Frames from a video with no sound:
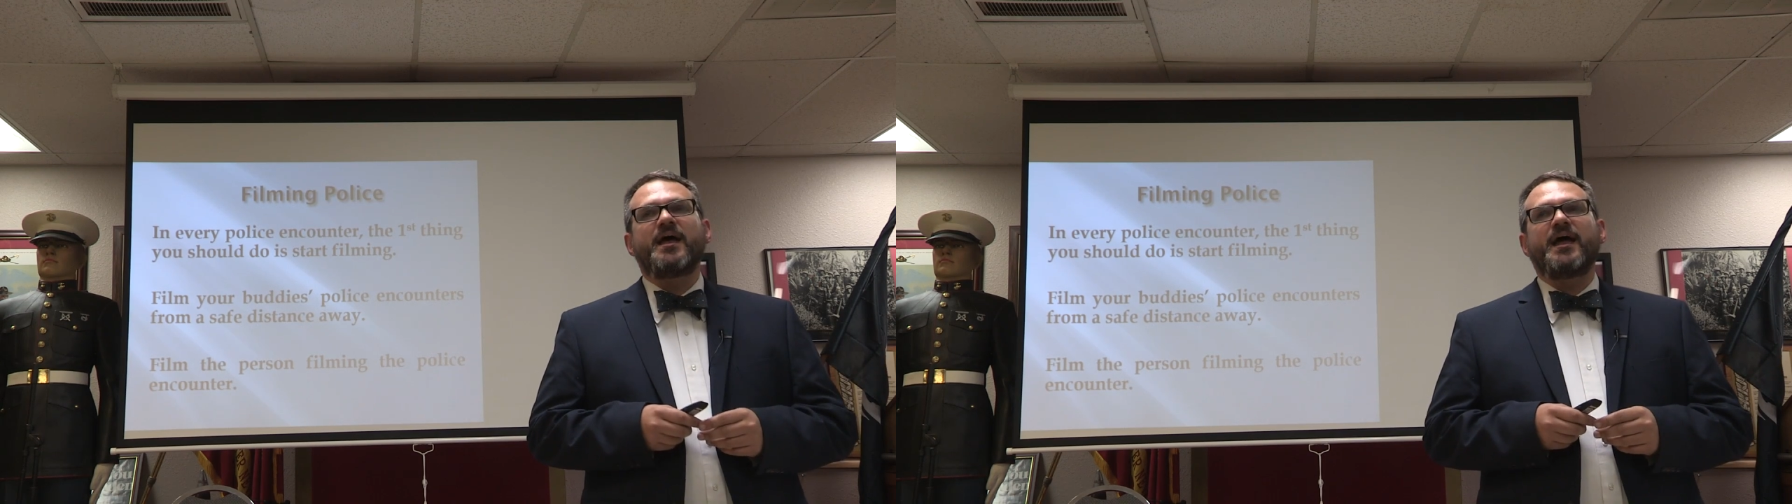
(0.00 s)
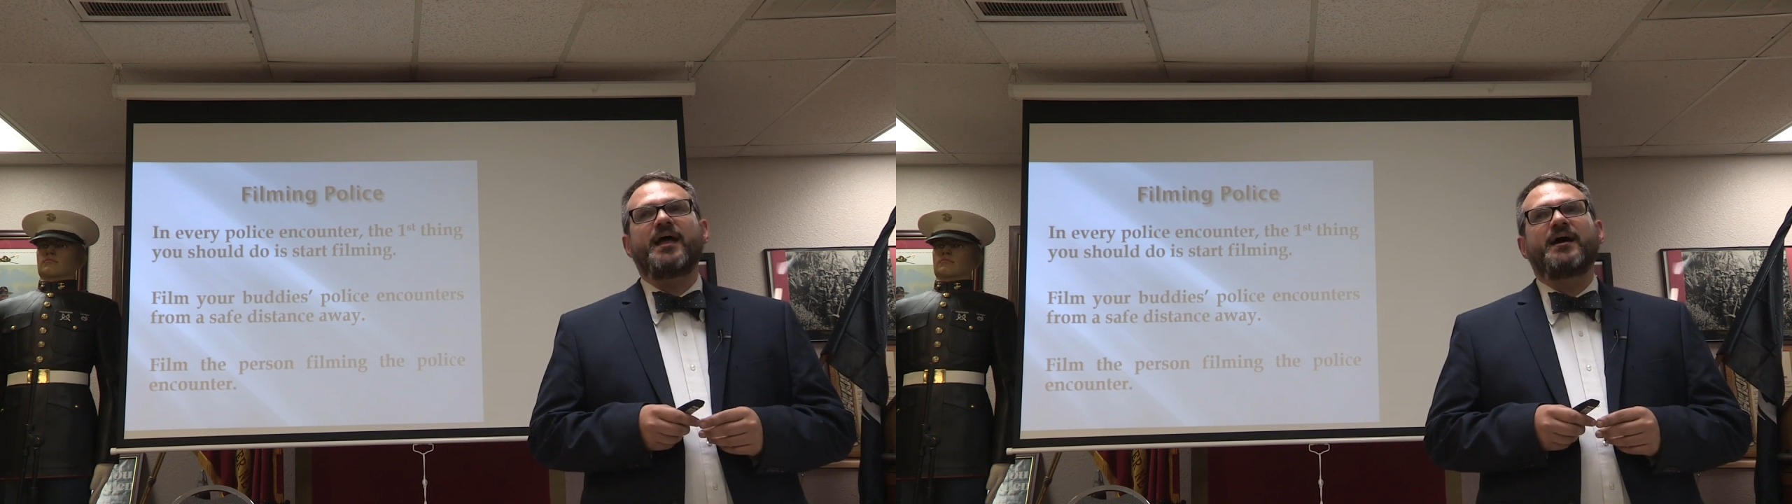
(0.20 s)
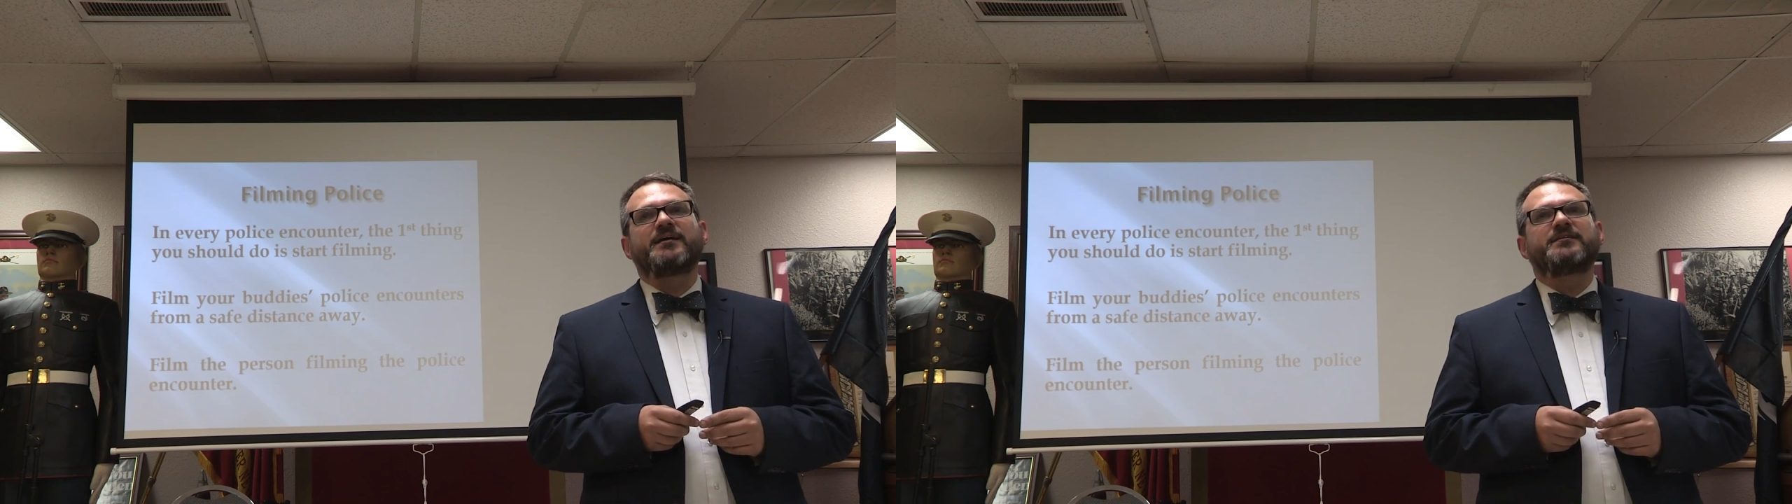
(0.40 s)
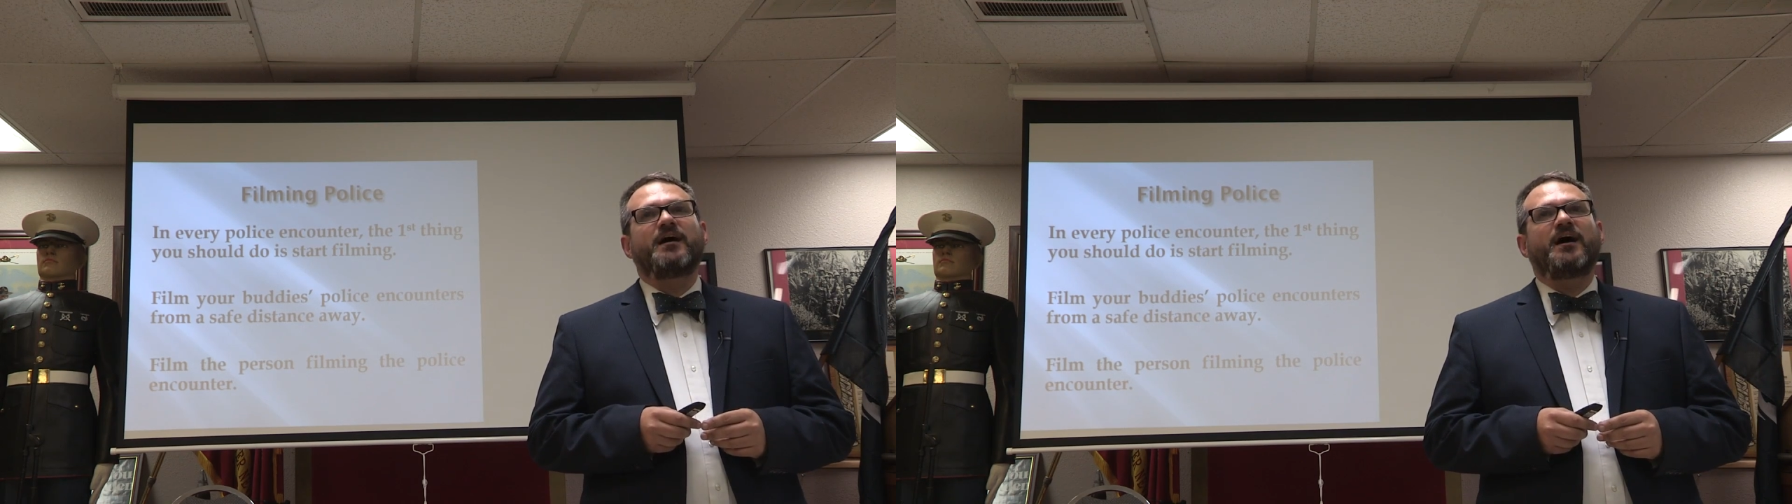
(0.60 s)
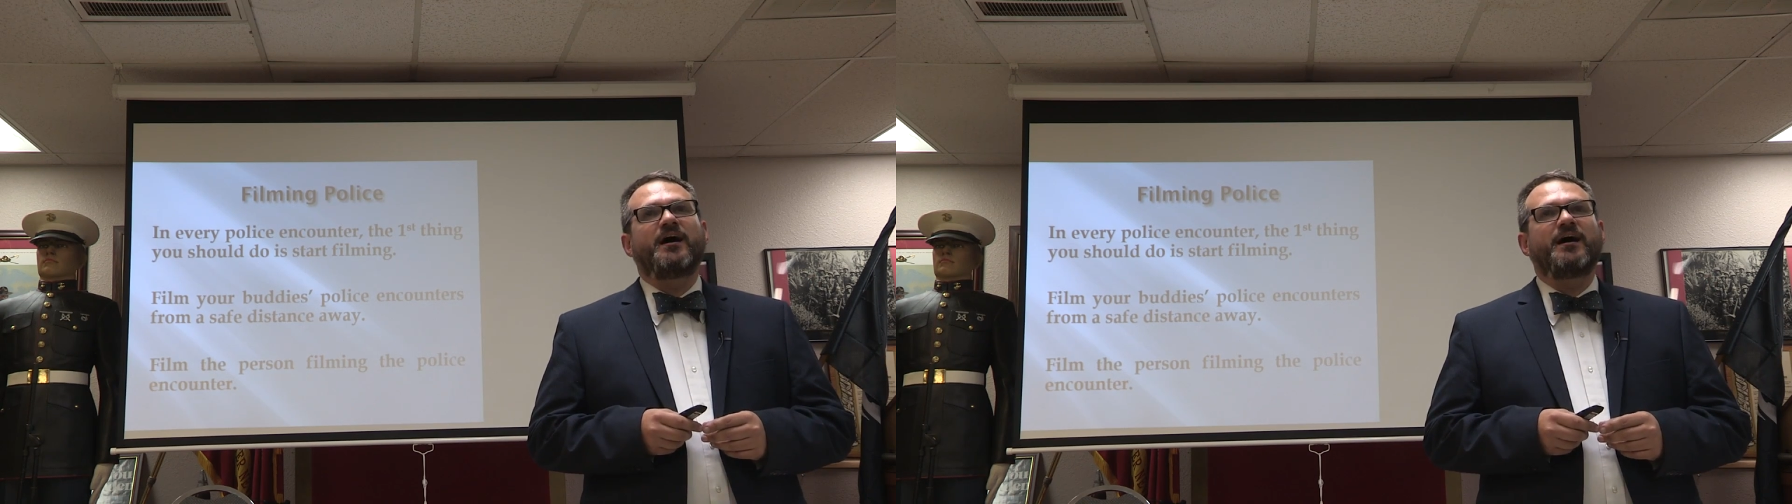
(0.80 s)
and
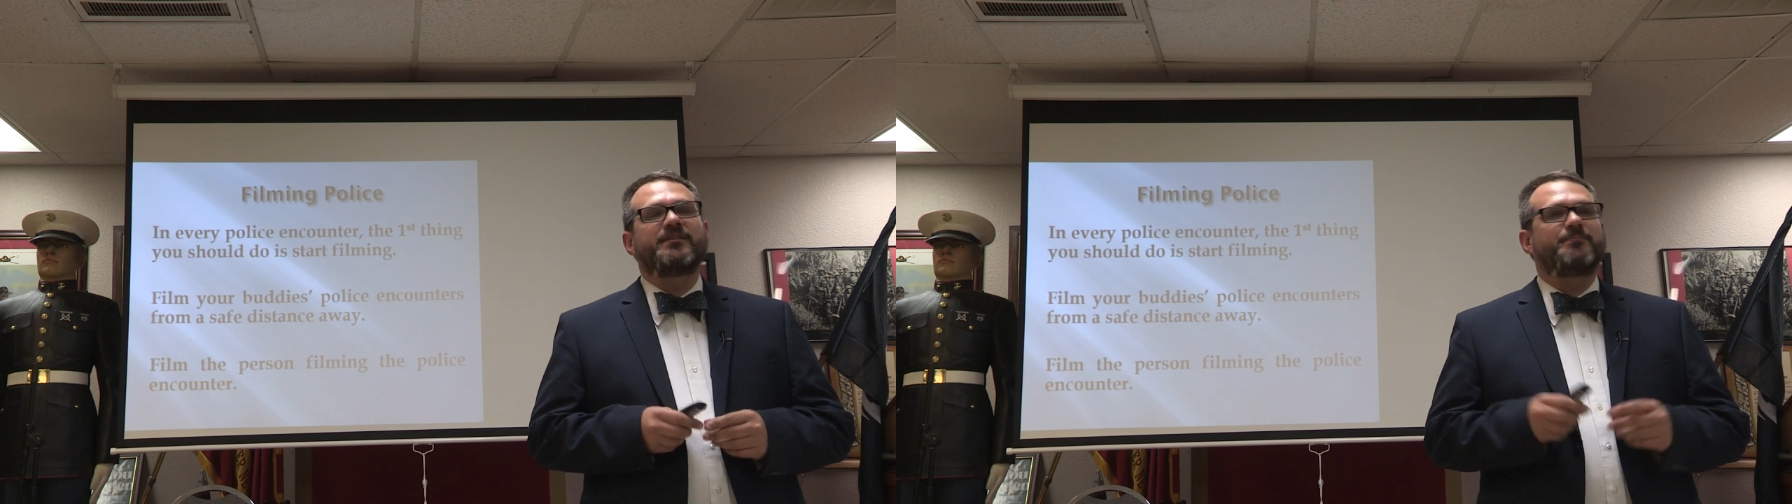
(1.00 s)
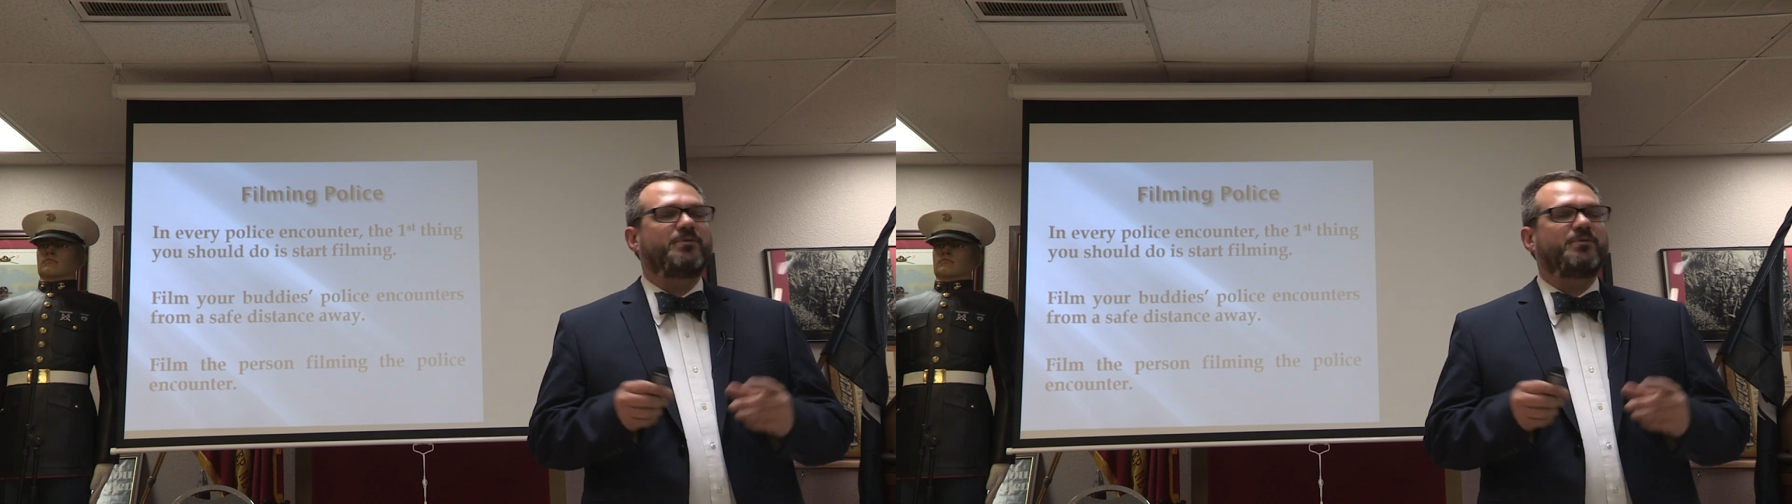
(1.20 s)
the